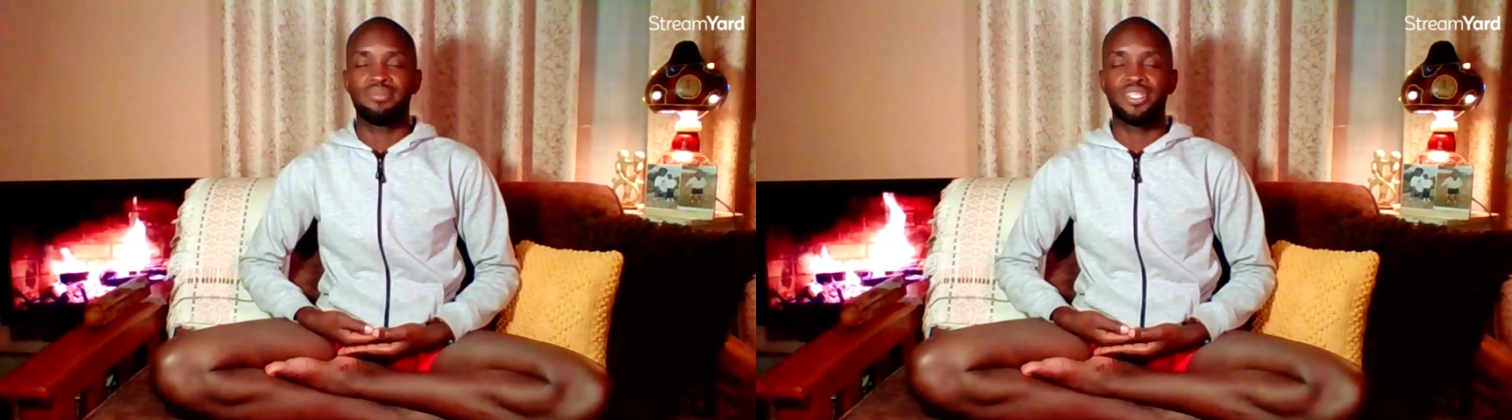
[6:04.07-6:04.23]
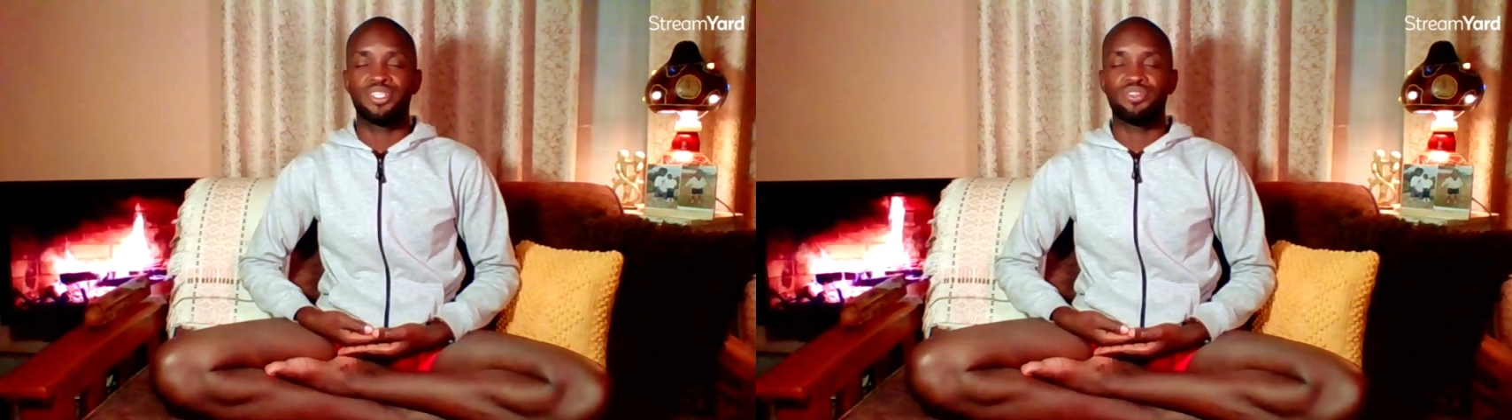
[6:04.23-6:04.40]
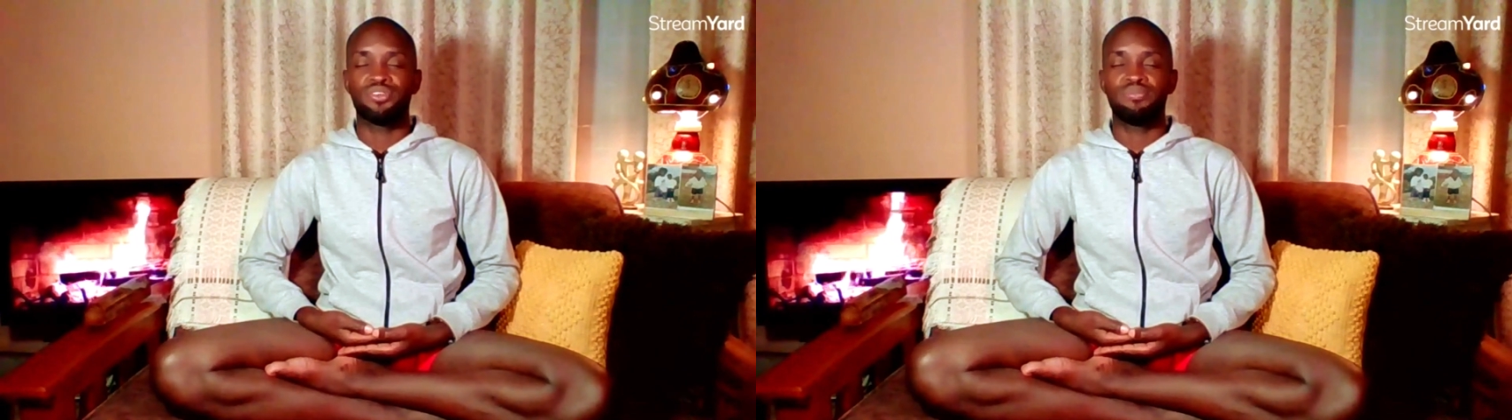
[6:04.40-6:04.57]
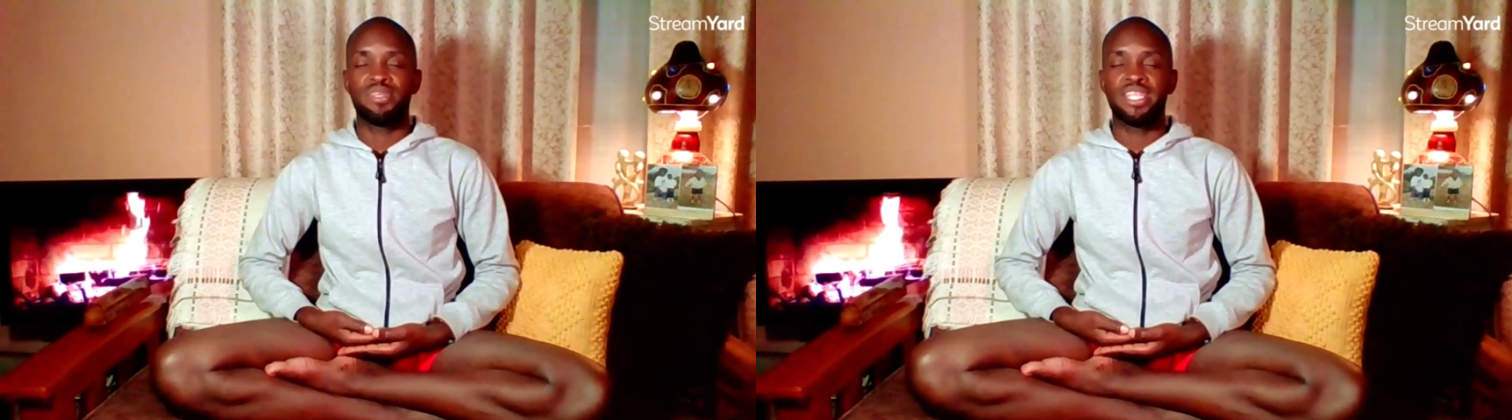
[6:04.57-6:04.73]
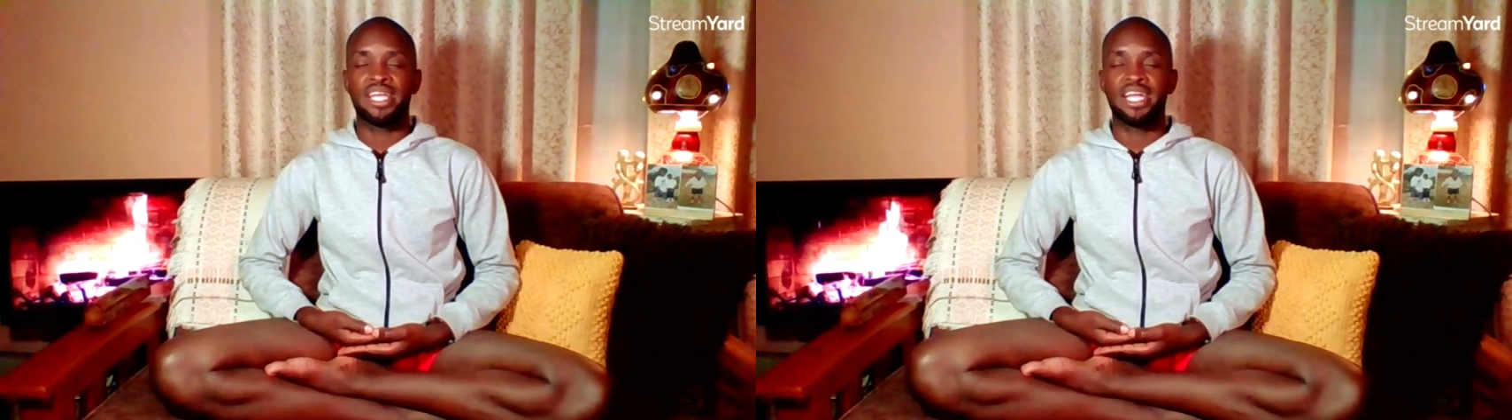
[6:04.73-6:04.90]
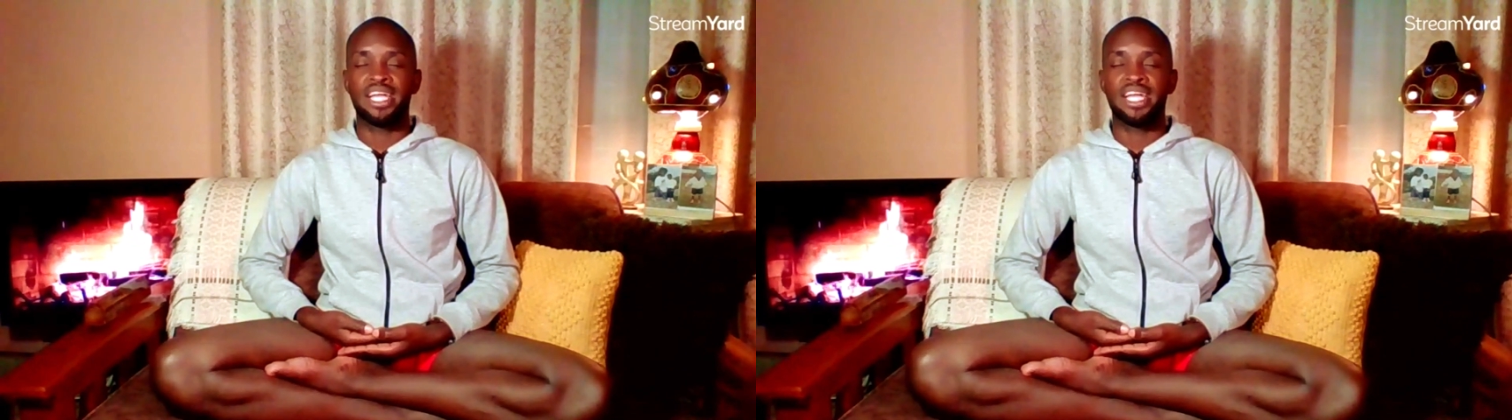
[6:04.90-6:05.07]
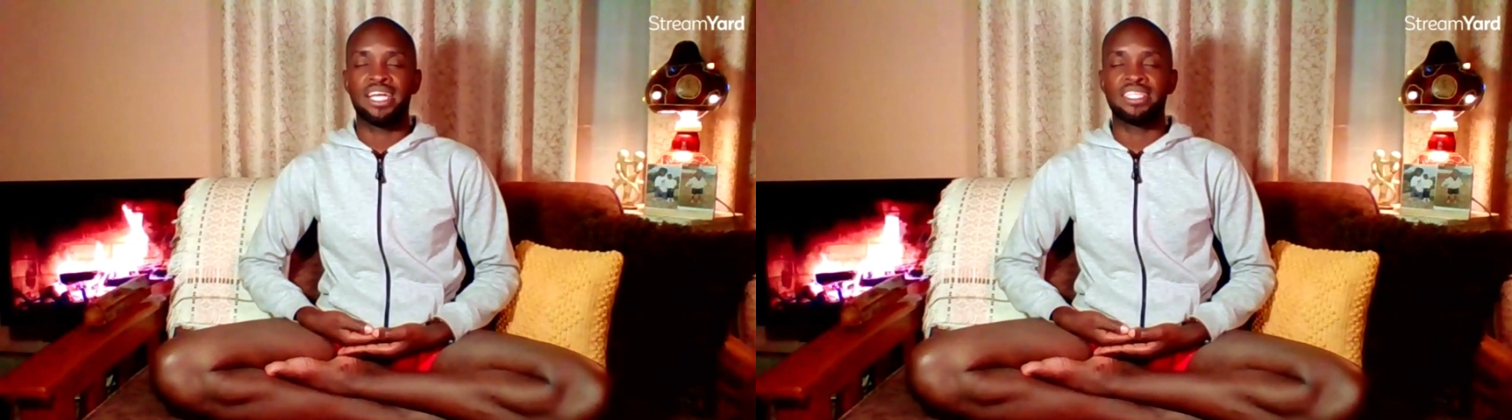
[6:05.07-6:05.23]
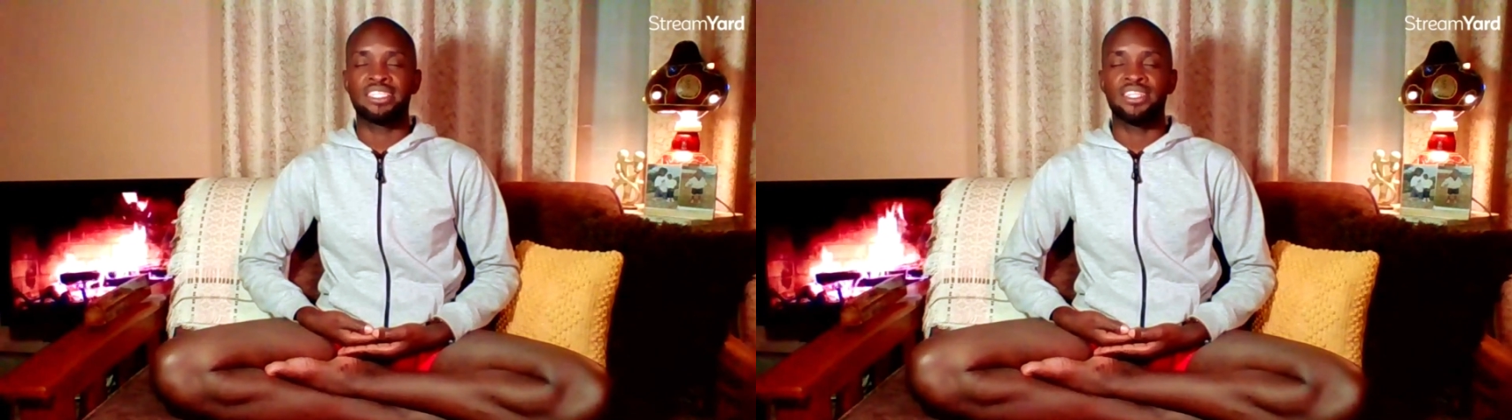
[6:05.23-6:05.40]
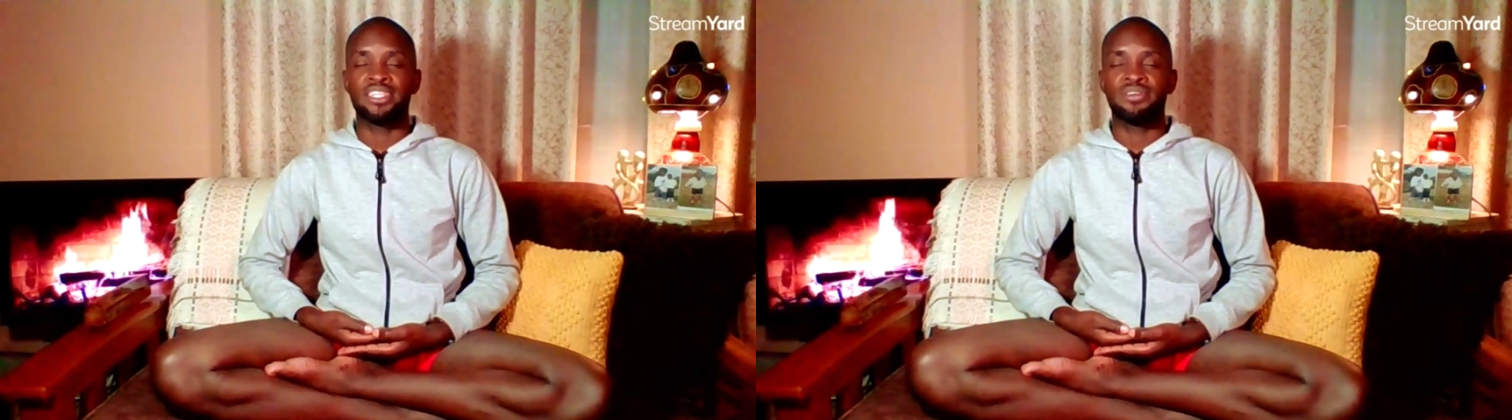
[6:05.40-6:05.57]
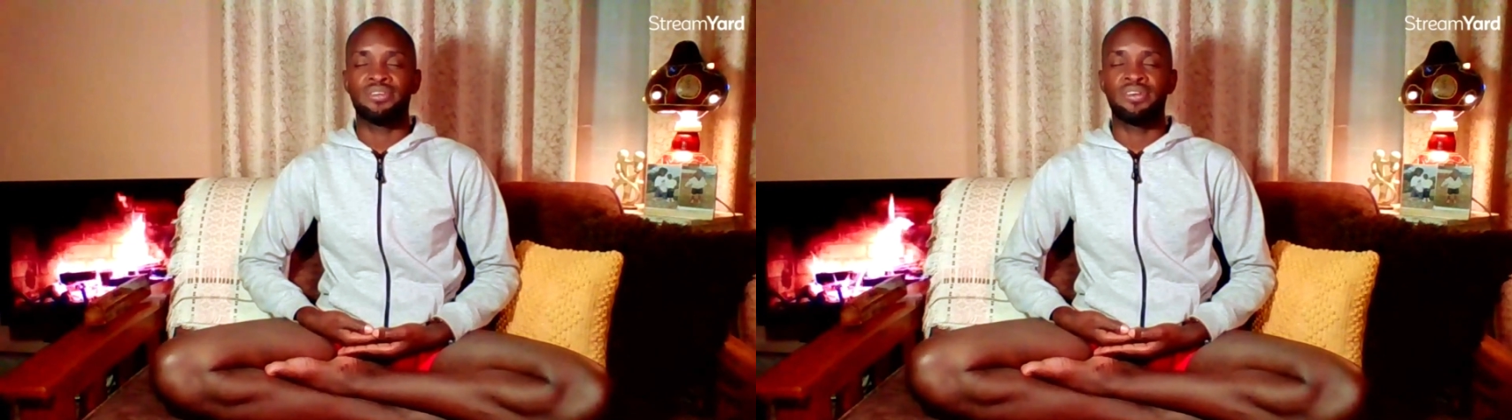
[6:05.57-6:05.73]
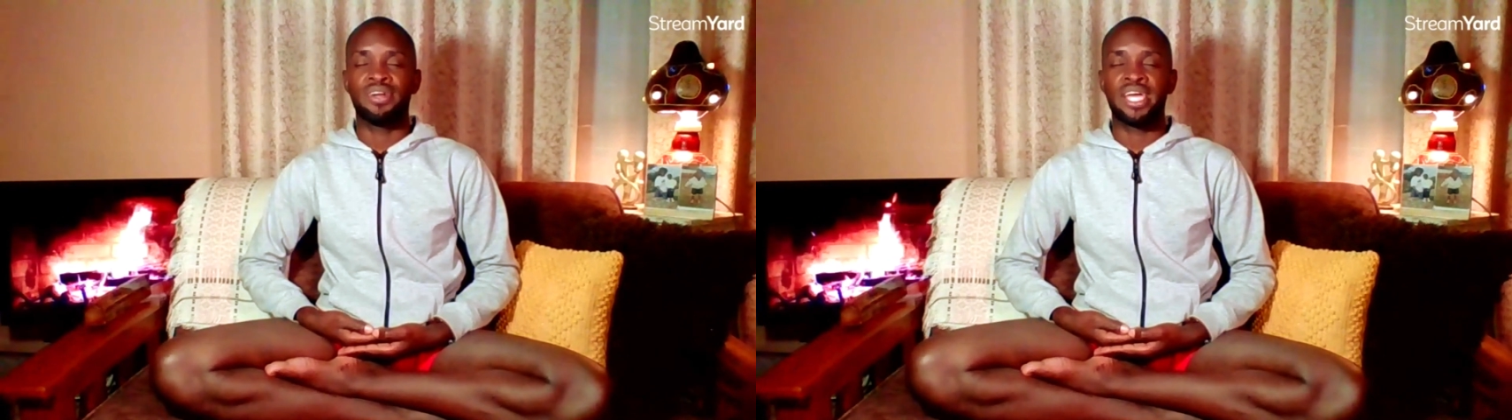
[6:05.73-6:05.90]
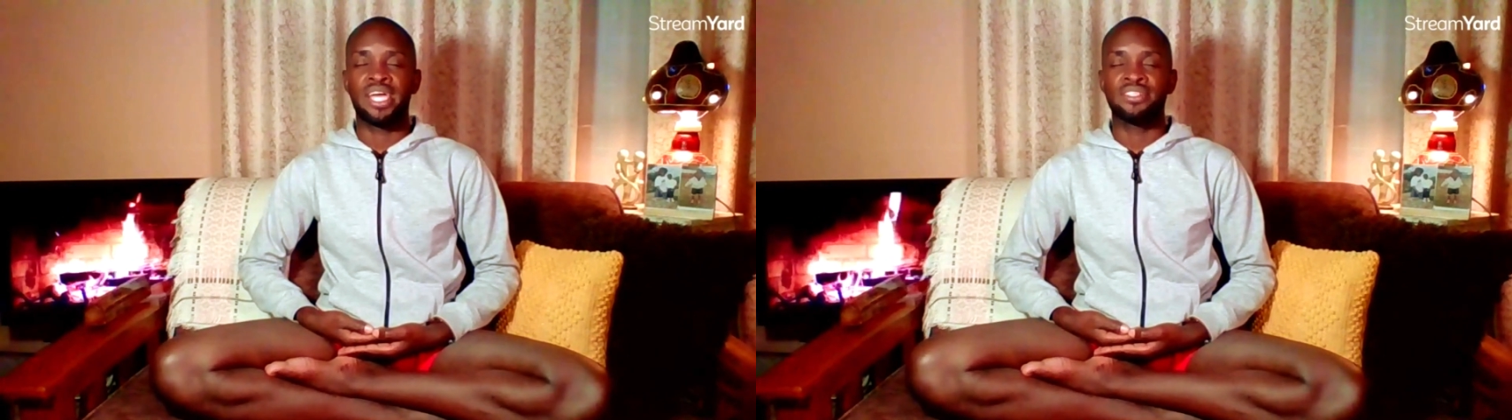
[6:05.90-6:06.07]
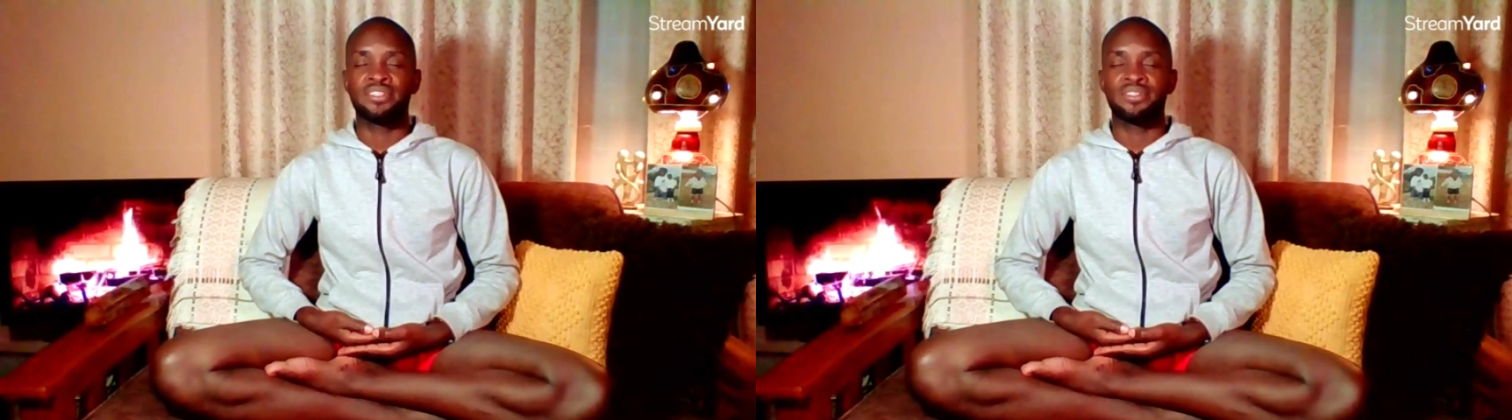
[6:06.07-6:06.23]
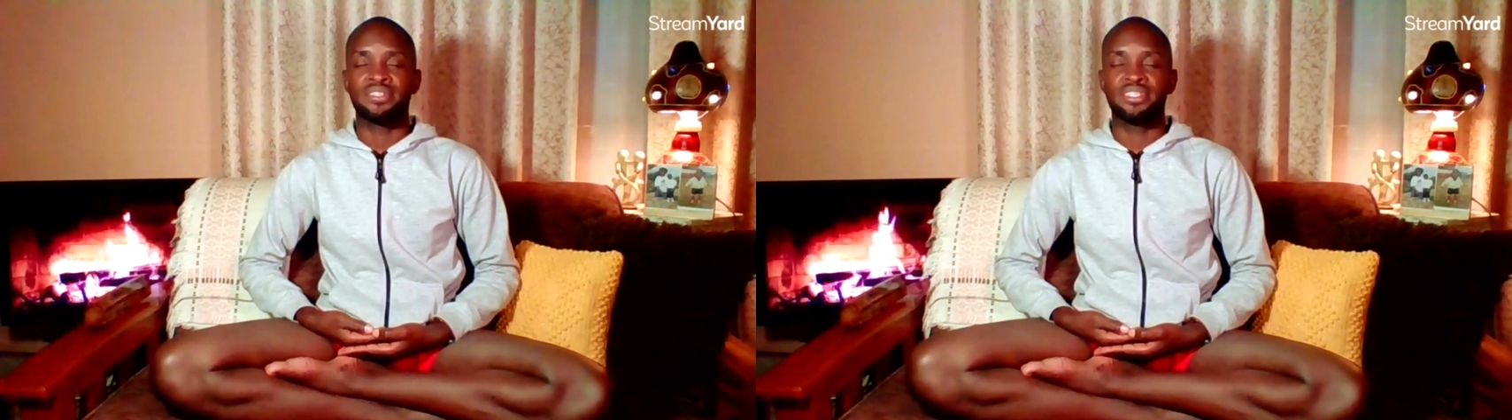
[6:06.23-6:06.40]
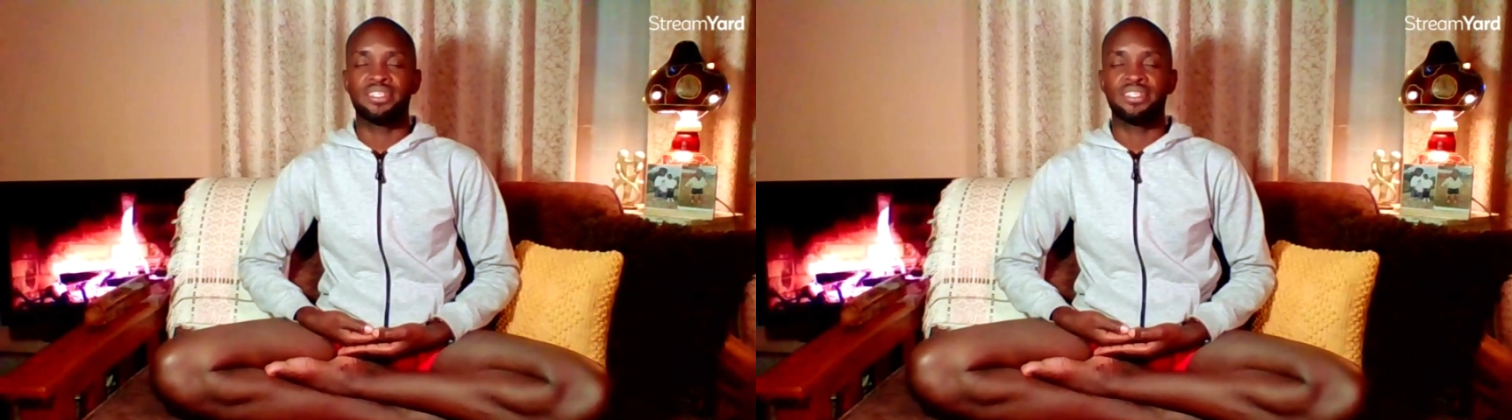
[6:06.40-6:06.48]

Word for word: It could be the cars in the horizon.